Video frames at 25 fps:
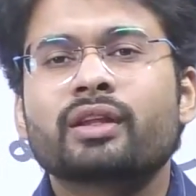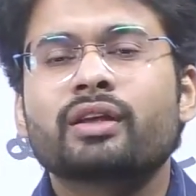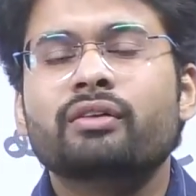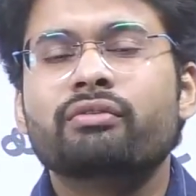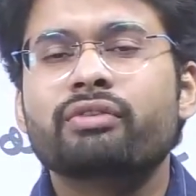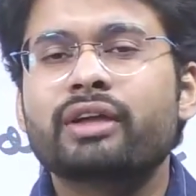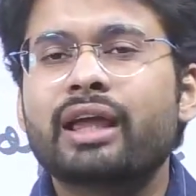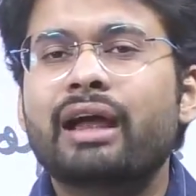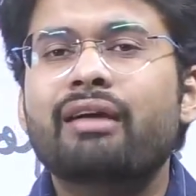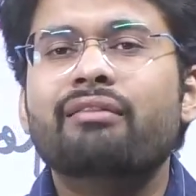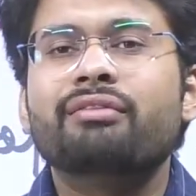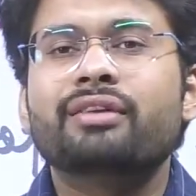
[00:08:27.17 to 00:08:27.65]

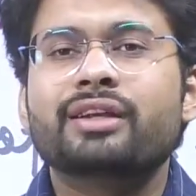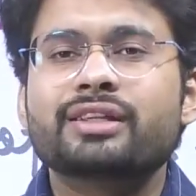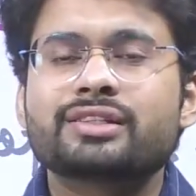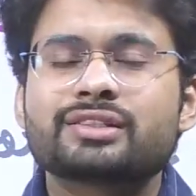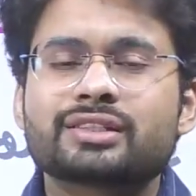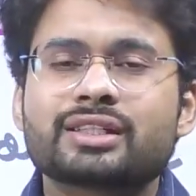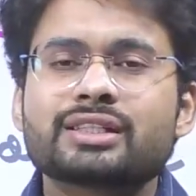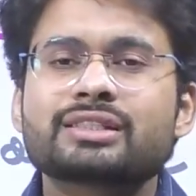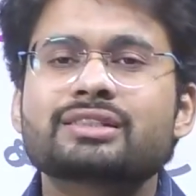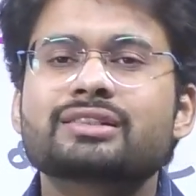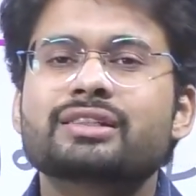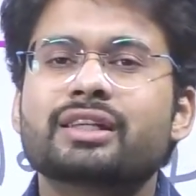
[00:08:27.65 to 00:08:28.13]
We have
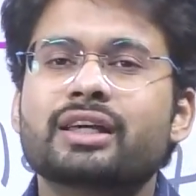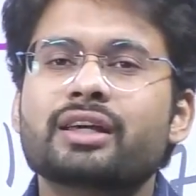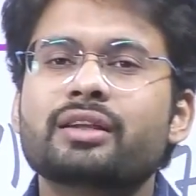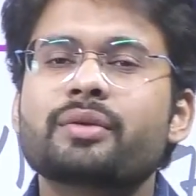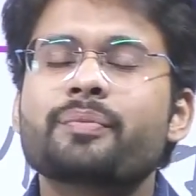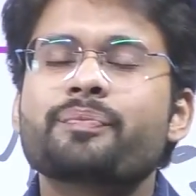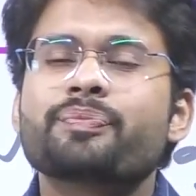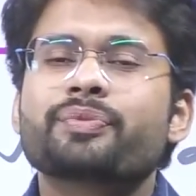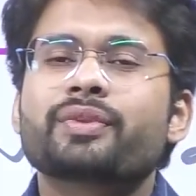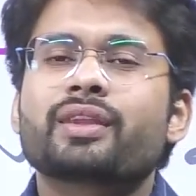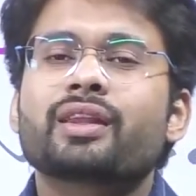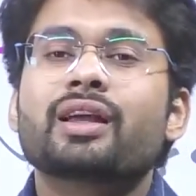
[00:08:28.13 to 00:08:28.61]
discussed
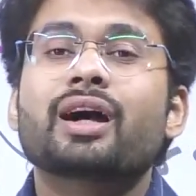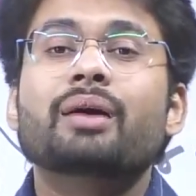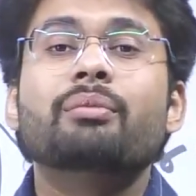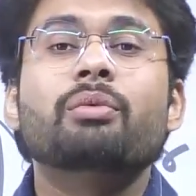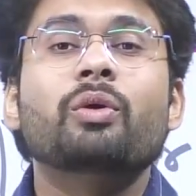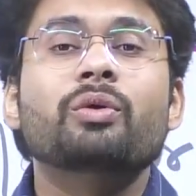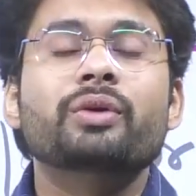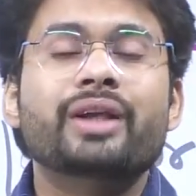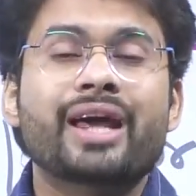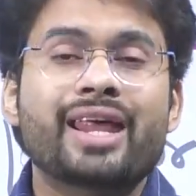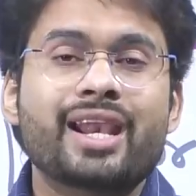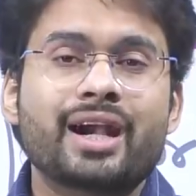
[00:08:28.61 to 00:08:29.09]
there
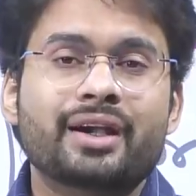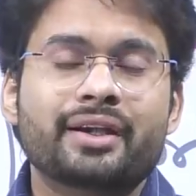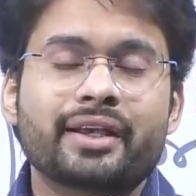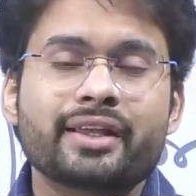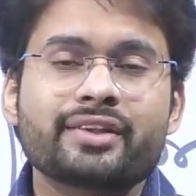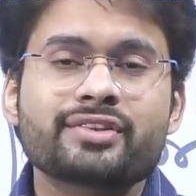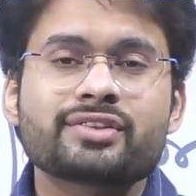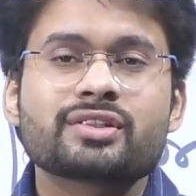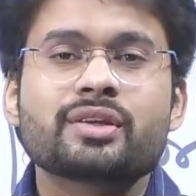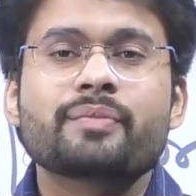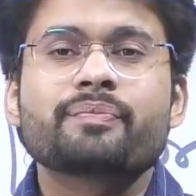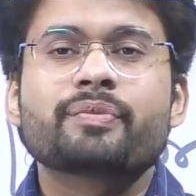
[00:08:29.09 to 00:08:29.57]
about
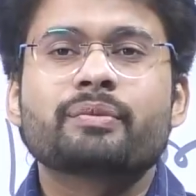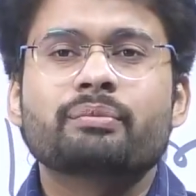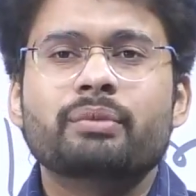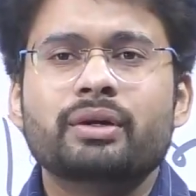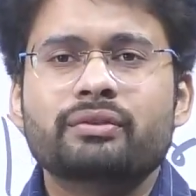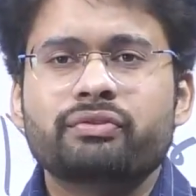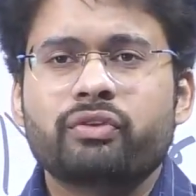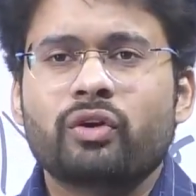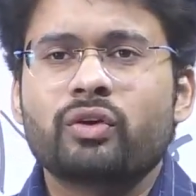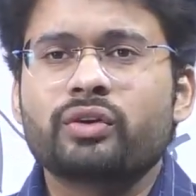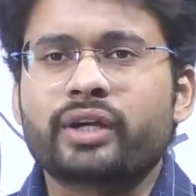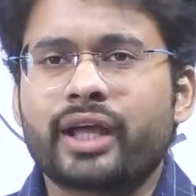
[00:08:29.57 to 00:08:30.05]
dialectics.
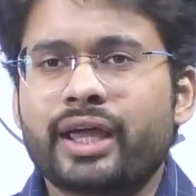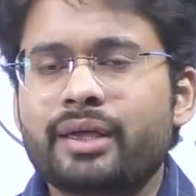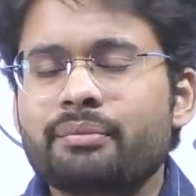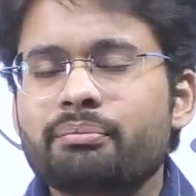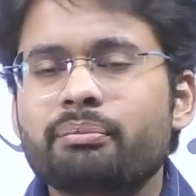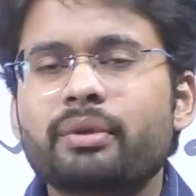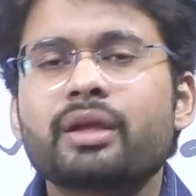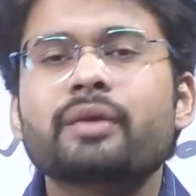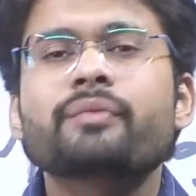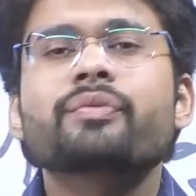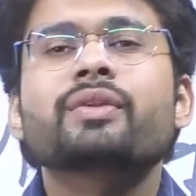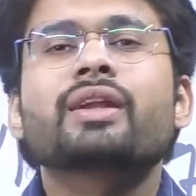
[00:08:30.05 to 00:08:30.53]
But for
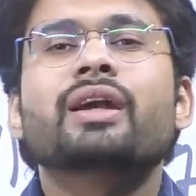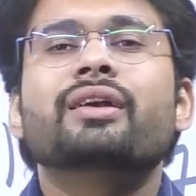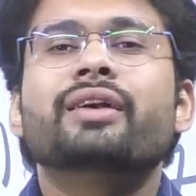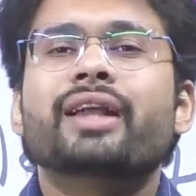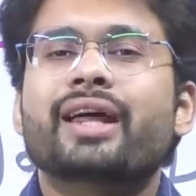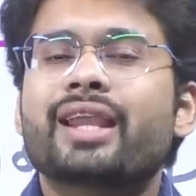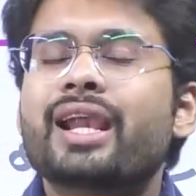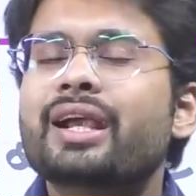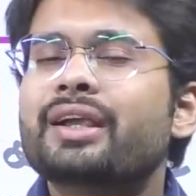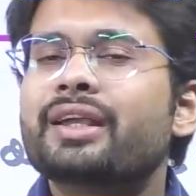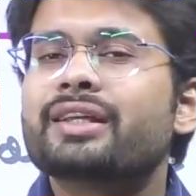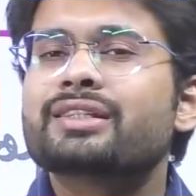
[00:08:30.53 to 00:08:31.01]
time being,
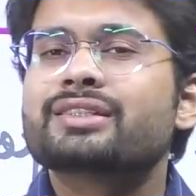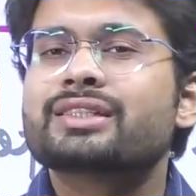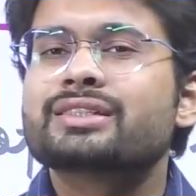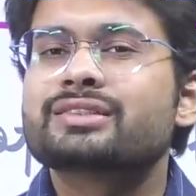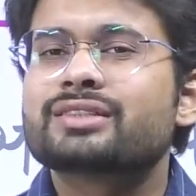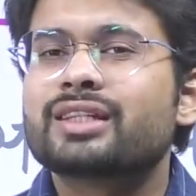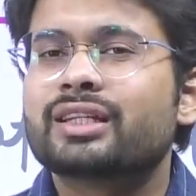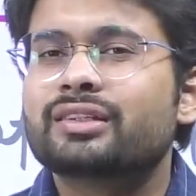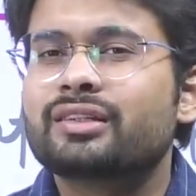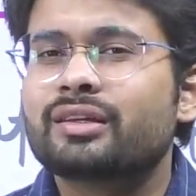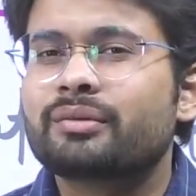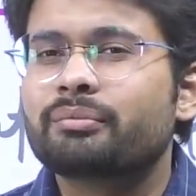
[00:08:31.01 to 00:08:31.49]
dialectics
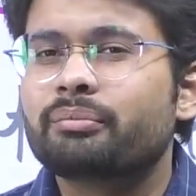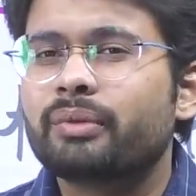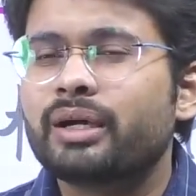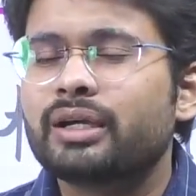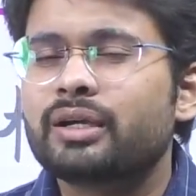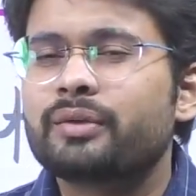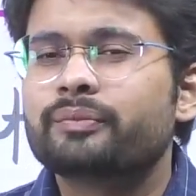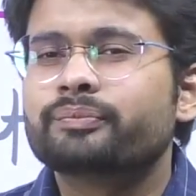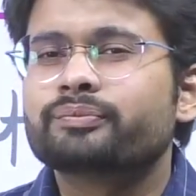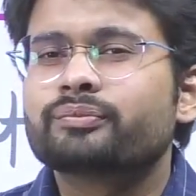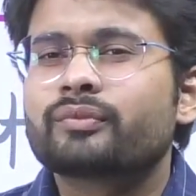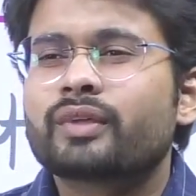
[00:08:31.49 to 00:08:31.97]
is nothing
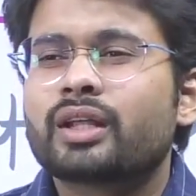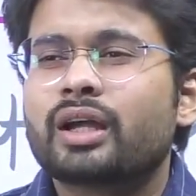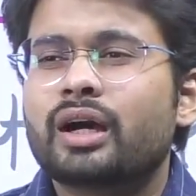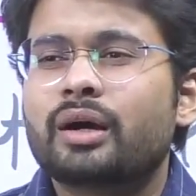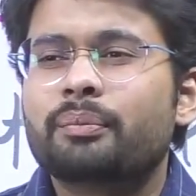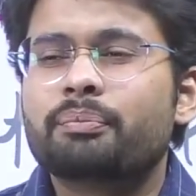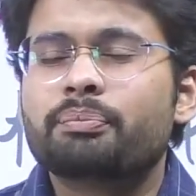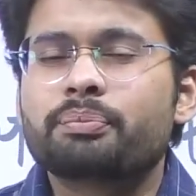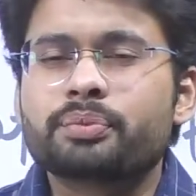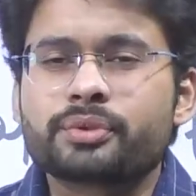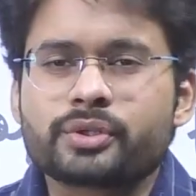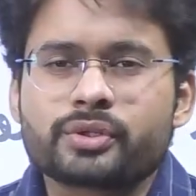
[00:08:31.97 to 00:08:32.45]
but
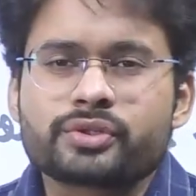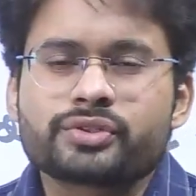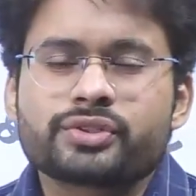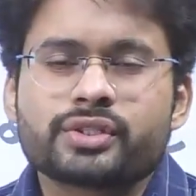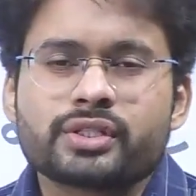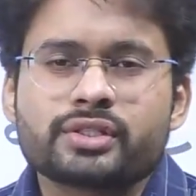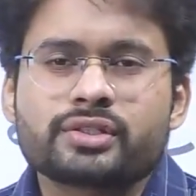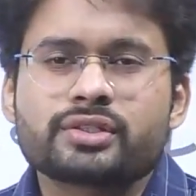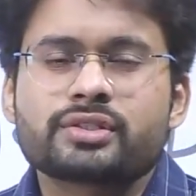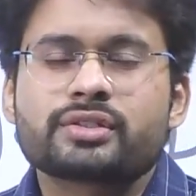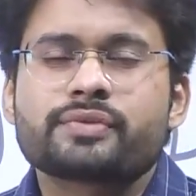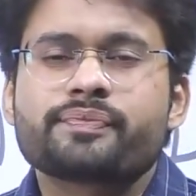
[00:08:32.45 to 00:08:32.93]
a
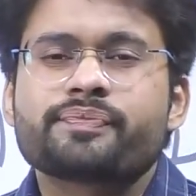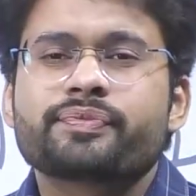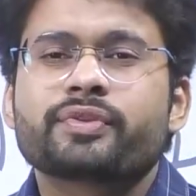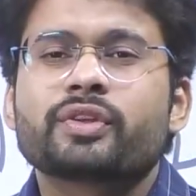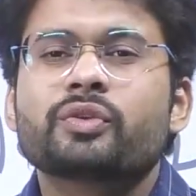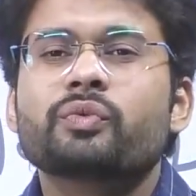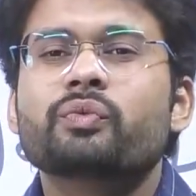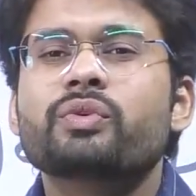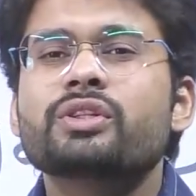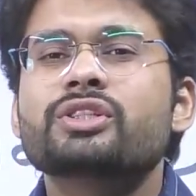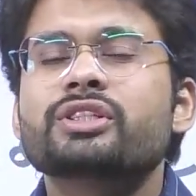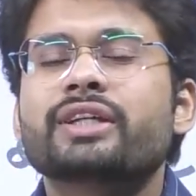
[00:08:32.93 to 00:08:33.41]
process
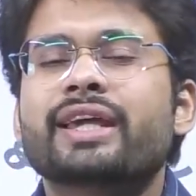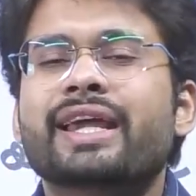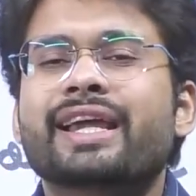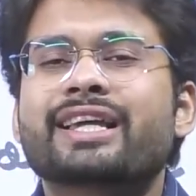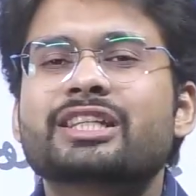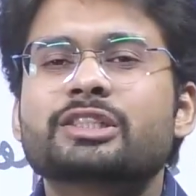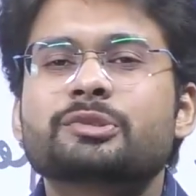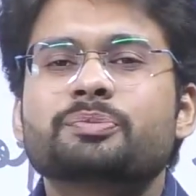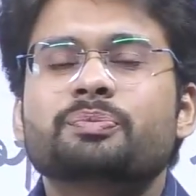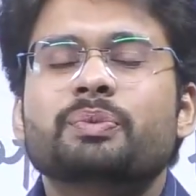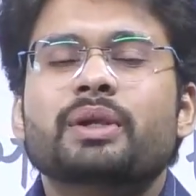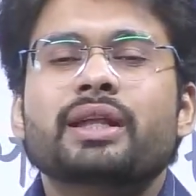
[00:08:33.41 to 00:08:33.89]
which
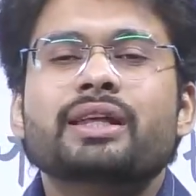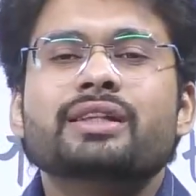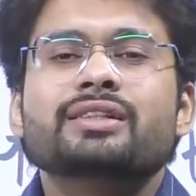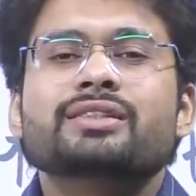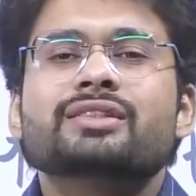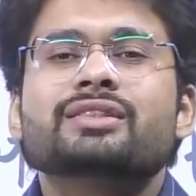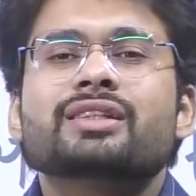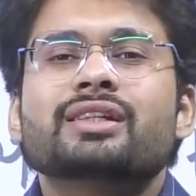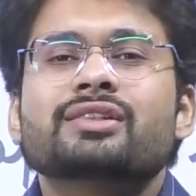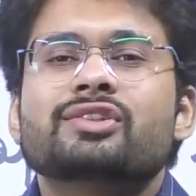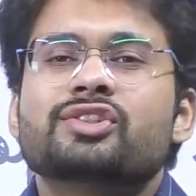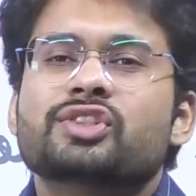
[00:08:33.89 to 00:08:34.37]

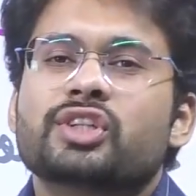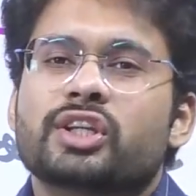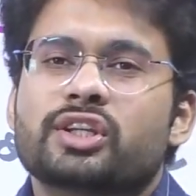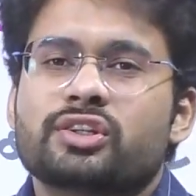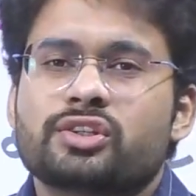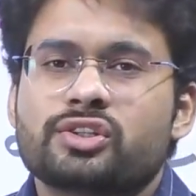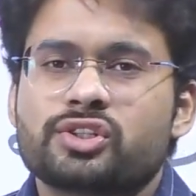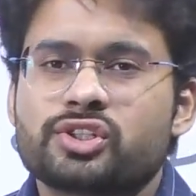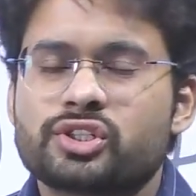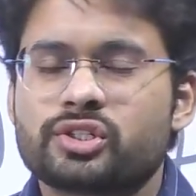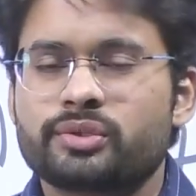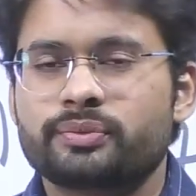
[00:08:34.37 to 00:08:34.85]
explains the
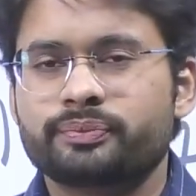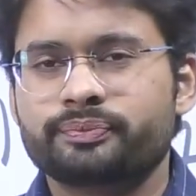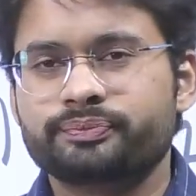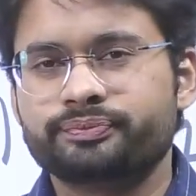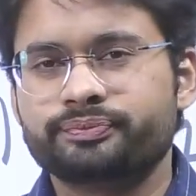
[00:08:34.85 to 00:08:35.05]
change.